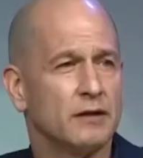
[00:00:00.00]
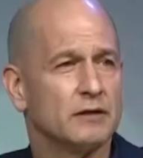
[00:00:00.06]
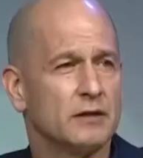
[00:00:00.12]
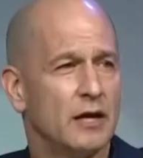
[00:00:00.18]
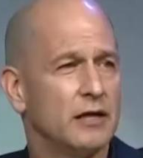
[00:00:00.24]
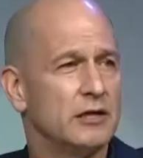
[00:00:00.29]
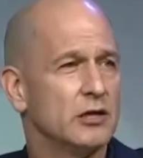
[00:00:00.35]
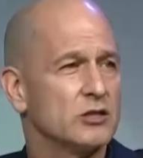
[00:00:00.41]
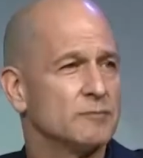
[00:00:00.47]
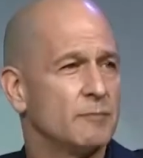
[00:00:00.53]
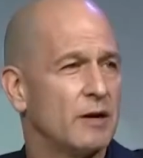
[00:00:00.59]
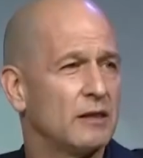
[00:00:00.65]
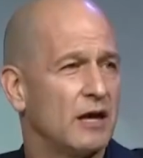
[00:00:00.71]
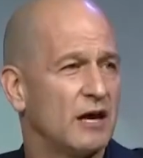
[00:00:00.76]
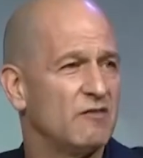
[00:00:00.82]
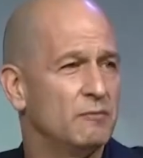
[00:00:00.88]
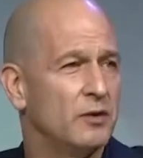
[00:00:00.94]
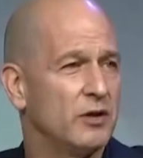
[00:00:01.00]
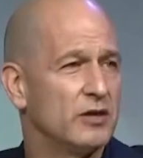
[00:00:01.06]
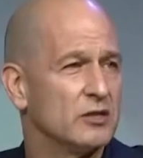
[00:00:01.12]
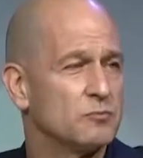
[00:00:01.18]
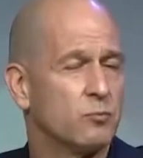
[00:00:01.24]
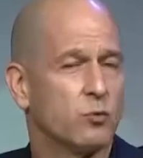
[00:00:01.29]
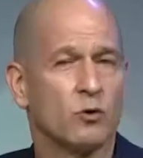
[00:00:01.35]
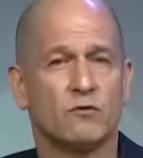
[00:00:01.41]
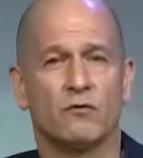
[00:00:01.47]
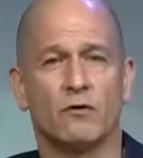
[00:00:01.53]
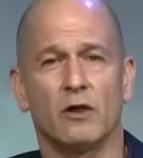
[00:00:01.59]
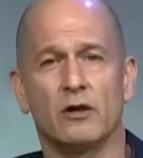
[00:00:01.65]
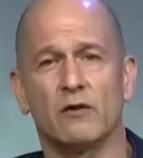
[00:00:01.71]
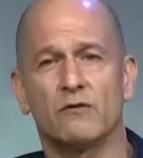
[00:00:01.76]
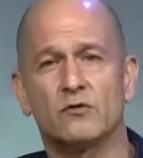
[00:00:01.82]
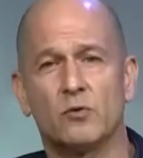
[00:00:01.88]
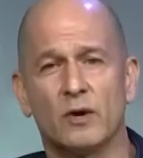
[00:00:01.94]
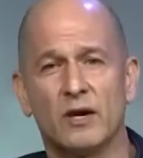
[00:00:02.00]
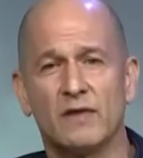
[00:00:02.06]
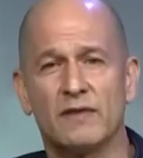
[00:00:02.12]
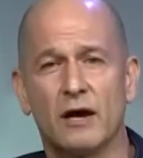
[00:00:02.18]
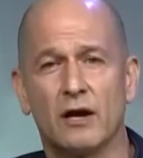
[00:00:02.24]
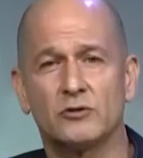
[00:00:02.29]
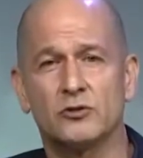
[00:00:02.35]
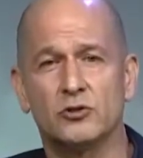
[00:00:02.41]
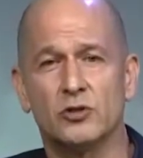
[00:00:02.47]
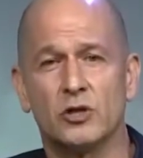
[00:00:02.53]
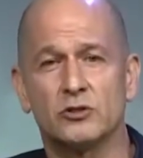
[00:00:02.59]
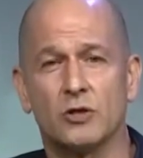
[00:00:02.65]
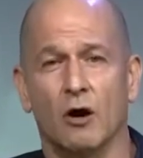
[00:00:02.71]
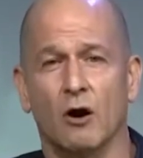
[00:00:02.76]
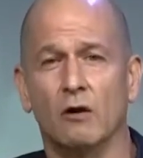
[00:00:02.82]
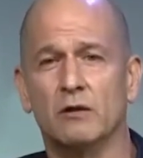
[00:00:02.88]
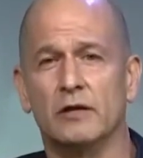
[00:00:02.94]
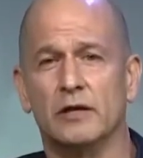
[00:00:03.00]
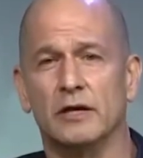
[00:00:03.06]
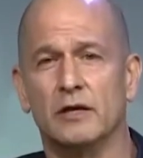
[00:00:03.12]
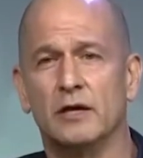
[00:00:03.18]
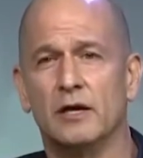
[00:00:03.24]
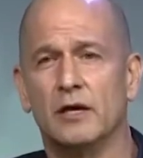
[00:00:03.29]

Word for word: 10 years of my life building this portfolio of 20,000 units only